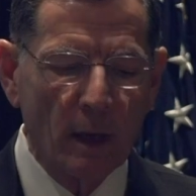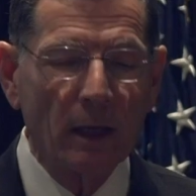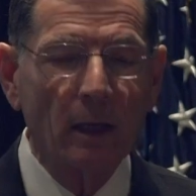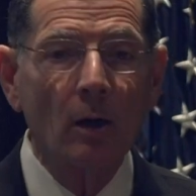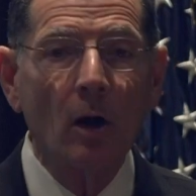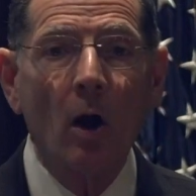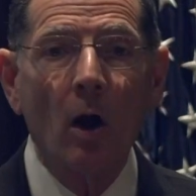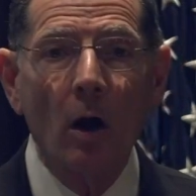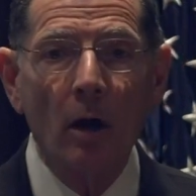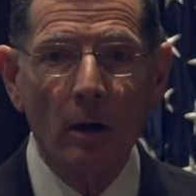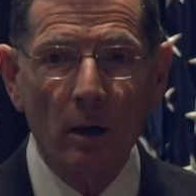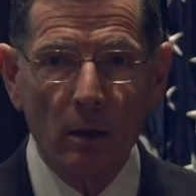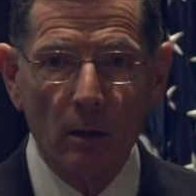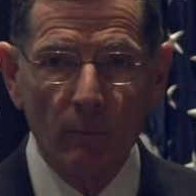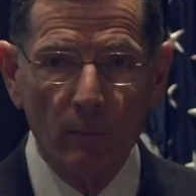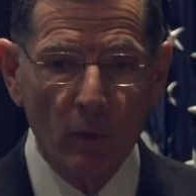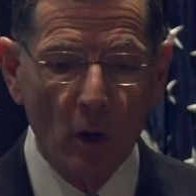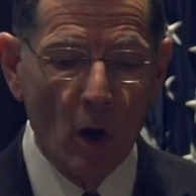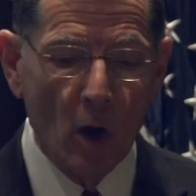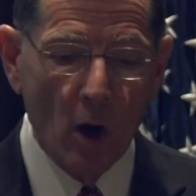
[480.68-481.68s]
make it harder
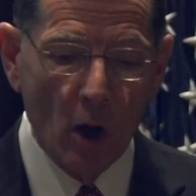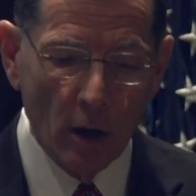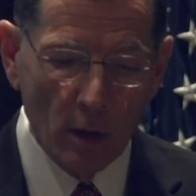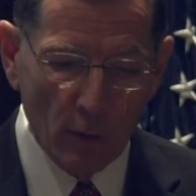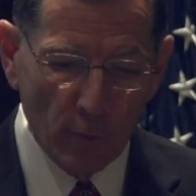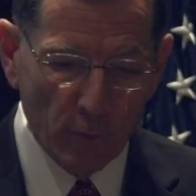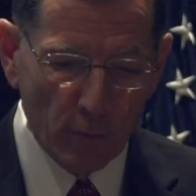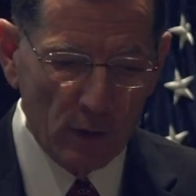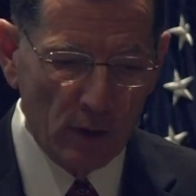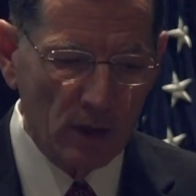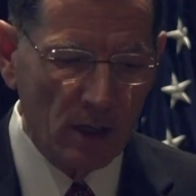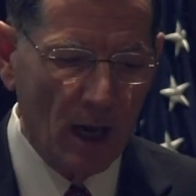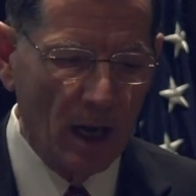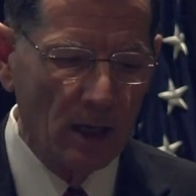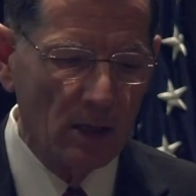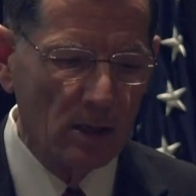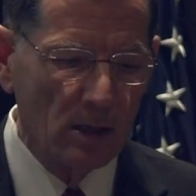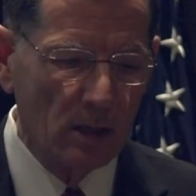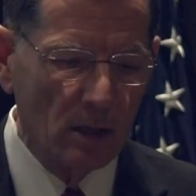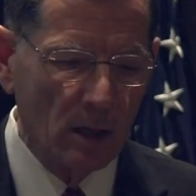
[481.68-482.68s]
for
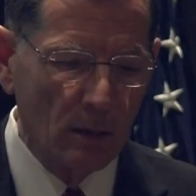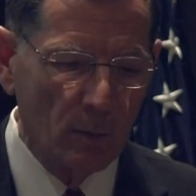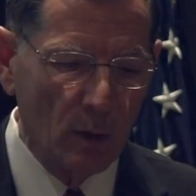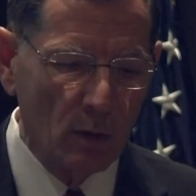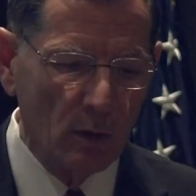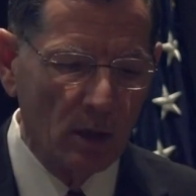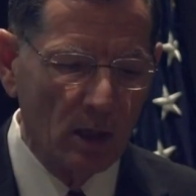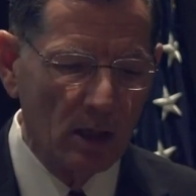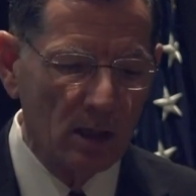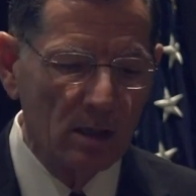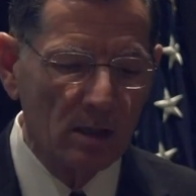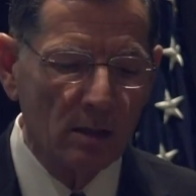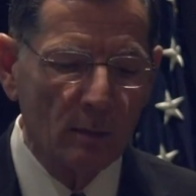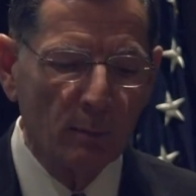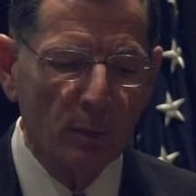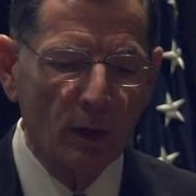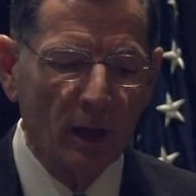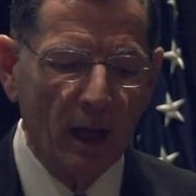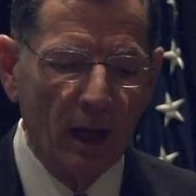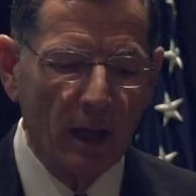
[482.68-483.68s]
states and communities to
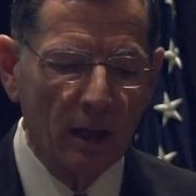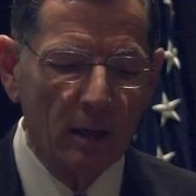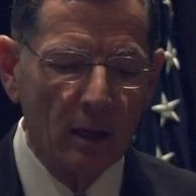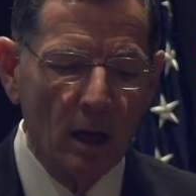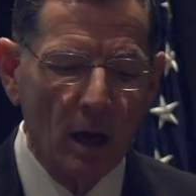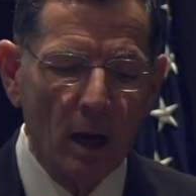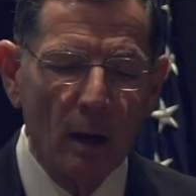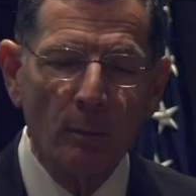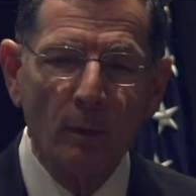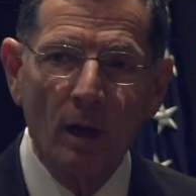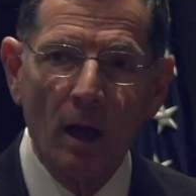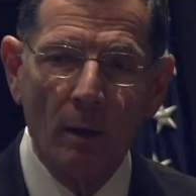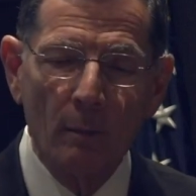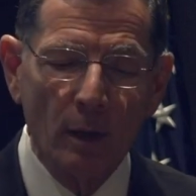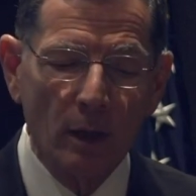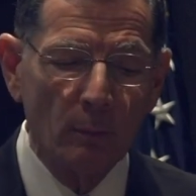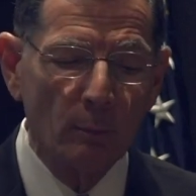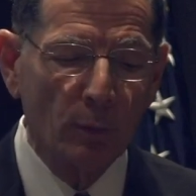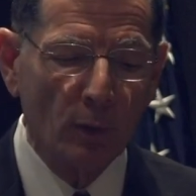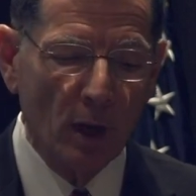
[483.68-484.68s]
plan
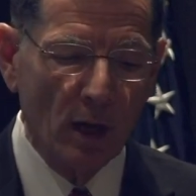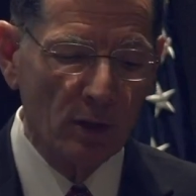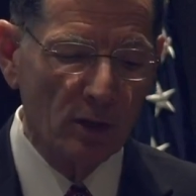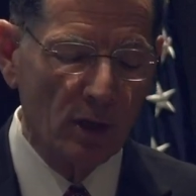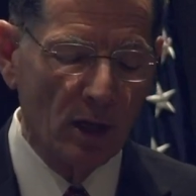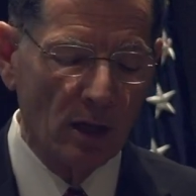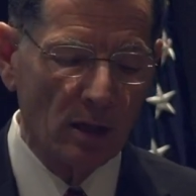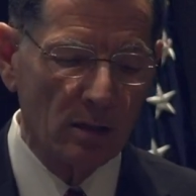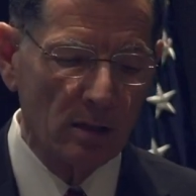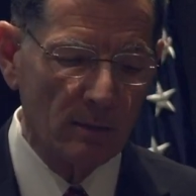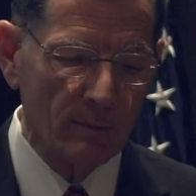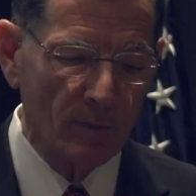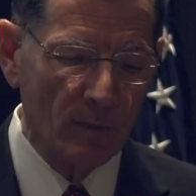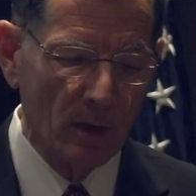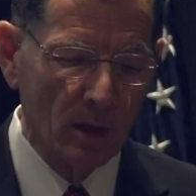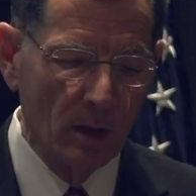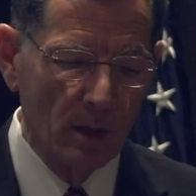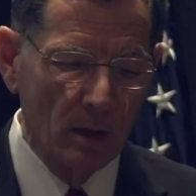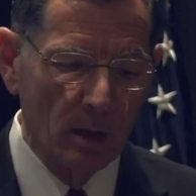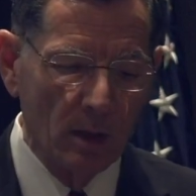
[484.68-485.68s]
upcoming projects.
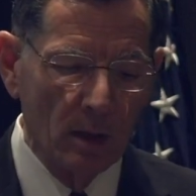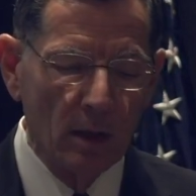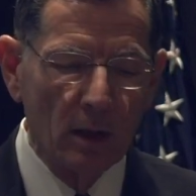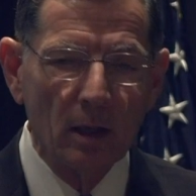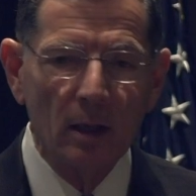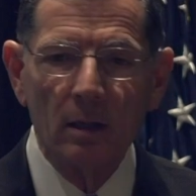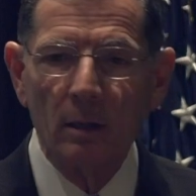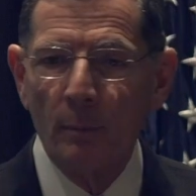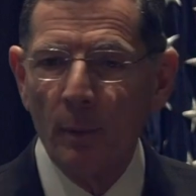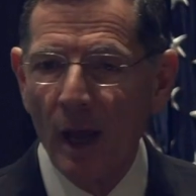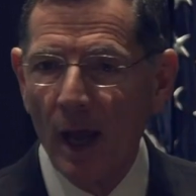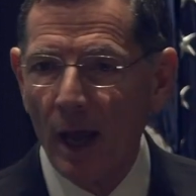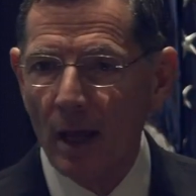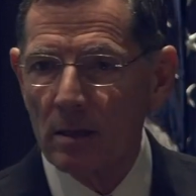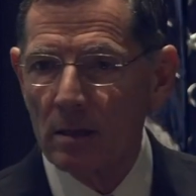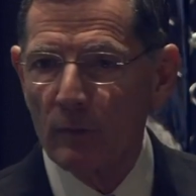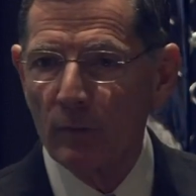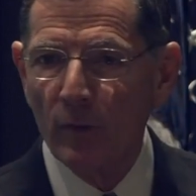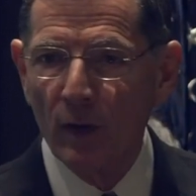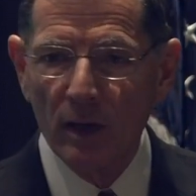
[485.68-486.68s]
In the
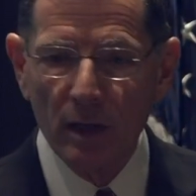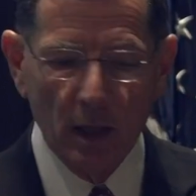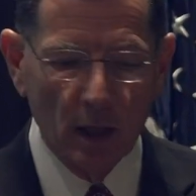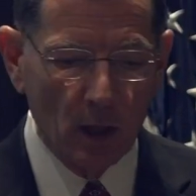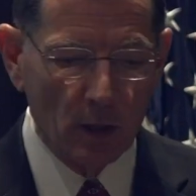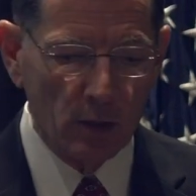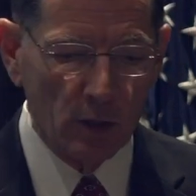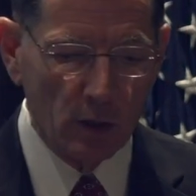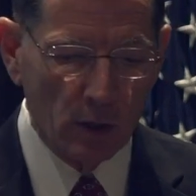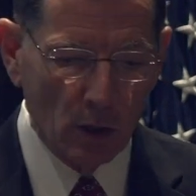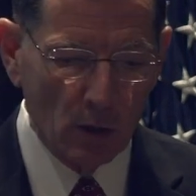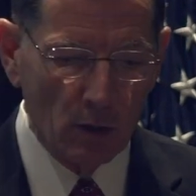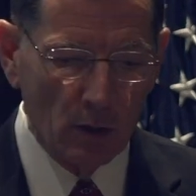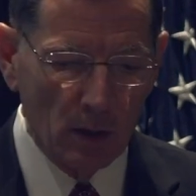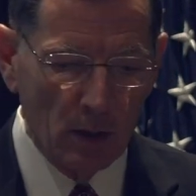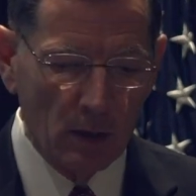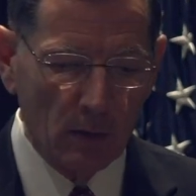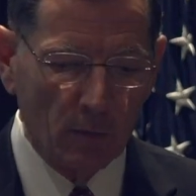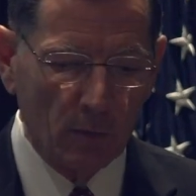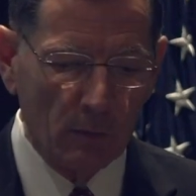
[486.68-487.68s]
past, funding
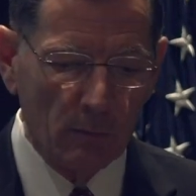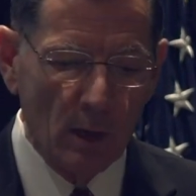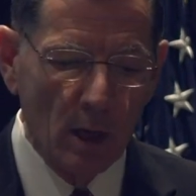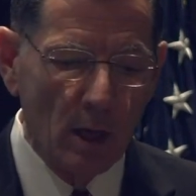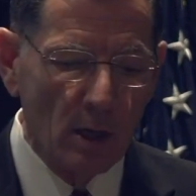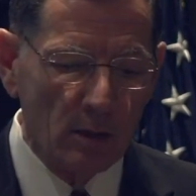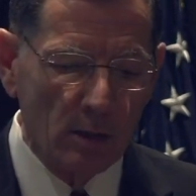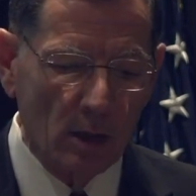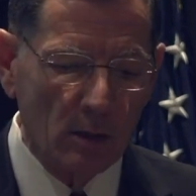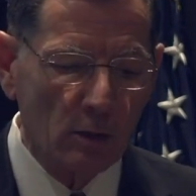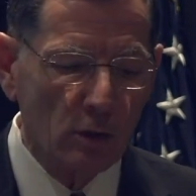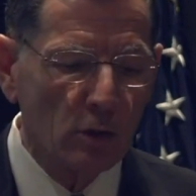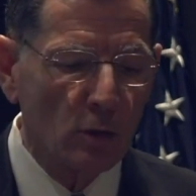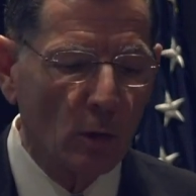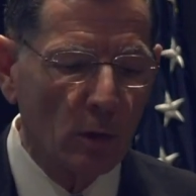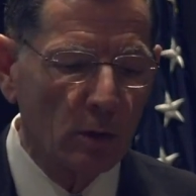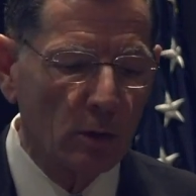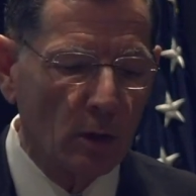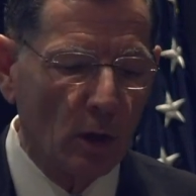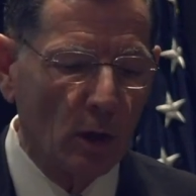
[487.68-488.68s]
uncertainties for such
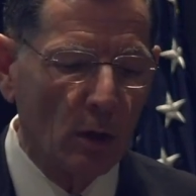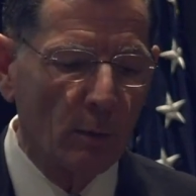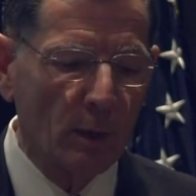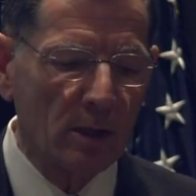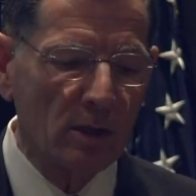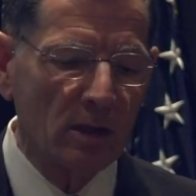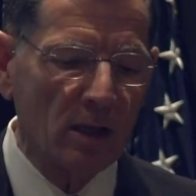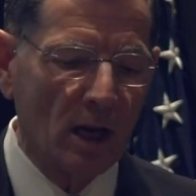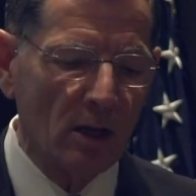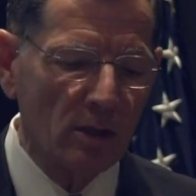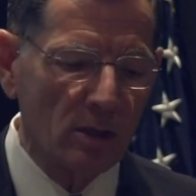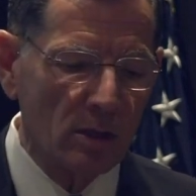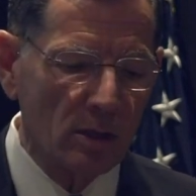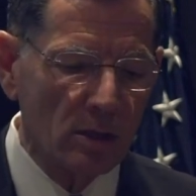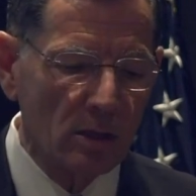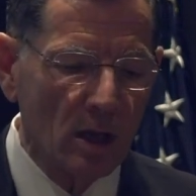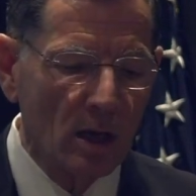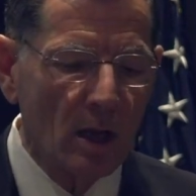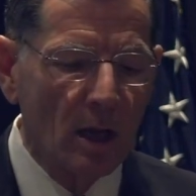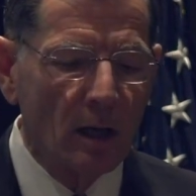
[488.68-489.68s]
short-term
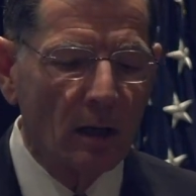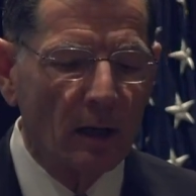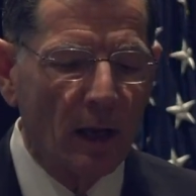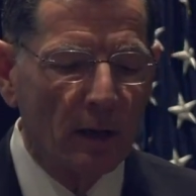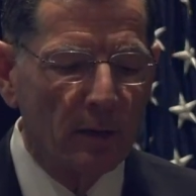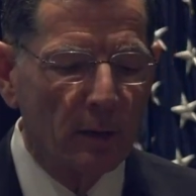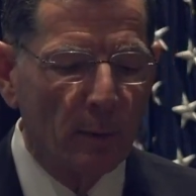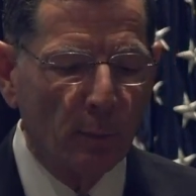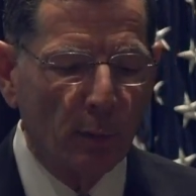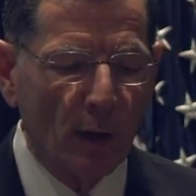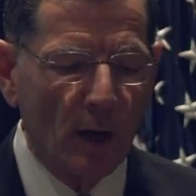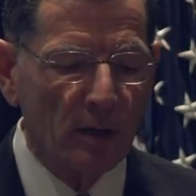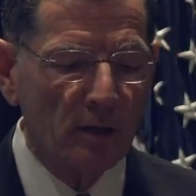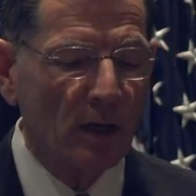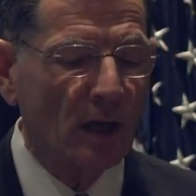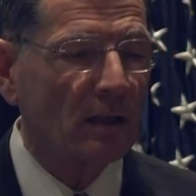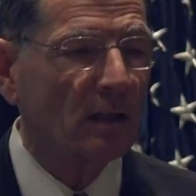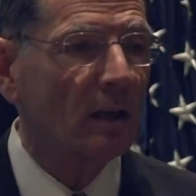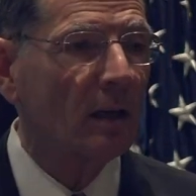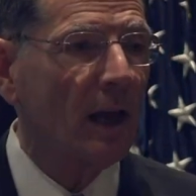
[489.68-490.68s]
extensions led to
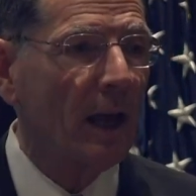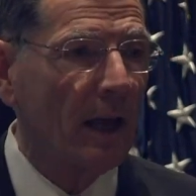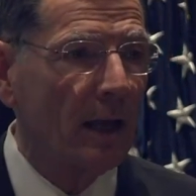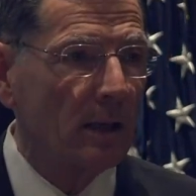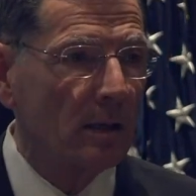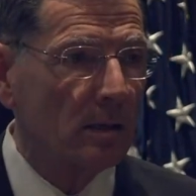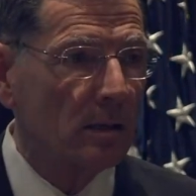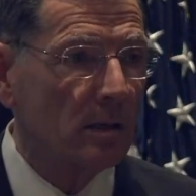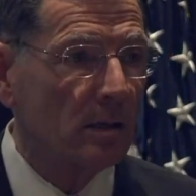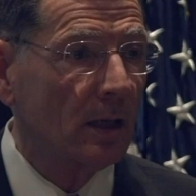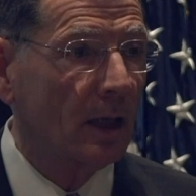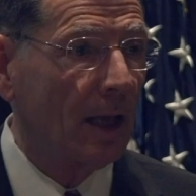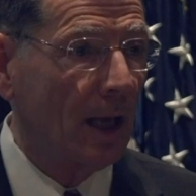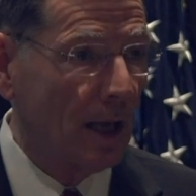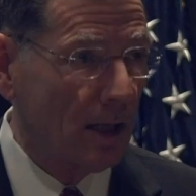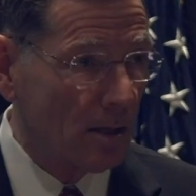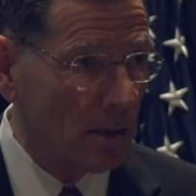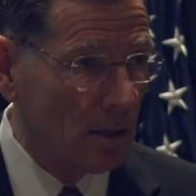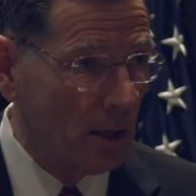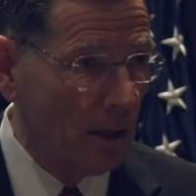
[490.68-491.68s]
project delays, to
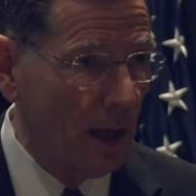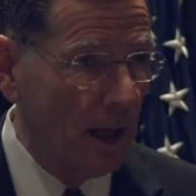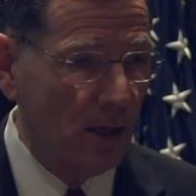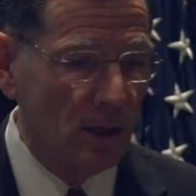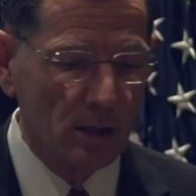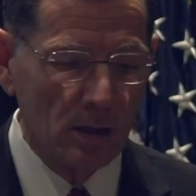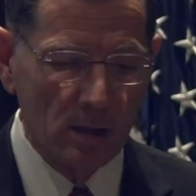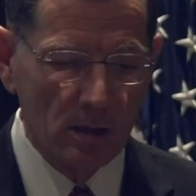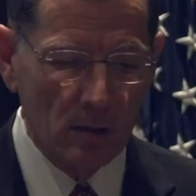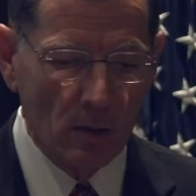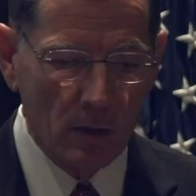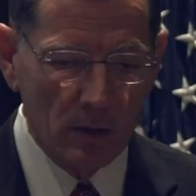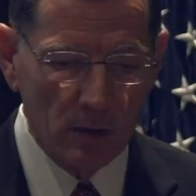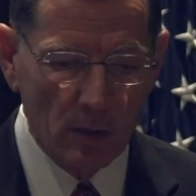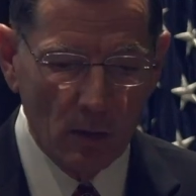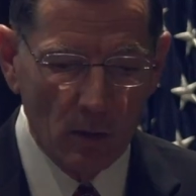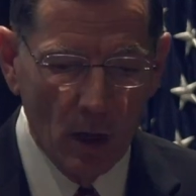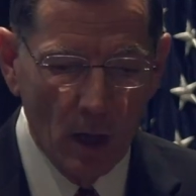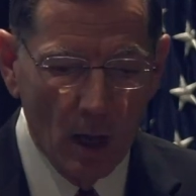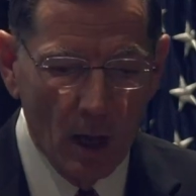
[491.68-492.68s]
cancellations,
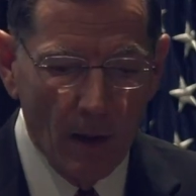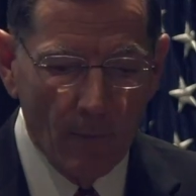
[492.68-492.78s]
also